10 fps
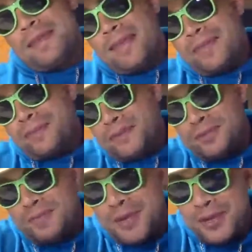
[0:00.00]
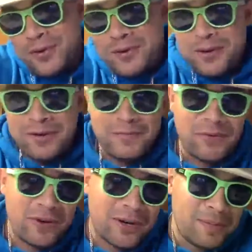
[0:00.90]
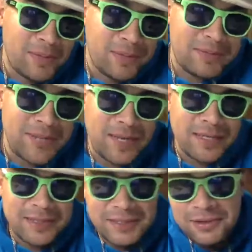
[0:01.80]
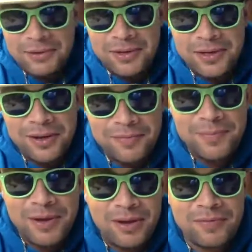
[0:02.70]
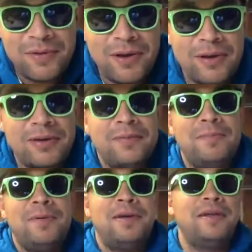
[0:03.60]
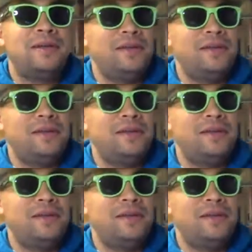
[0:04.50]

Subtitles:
think it's been going on for a couple of seconds. It totally caught me off guard, but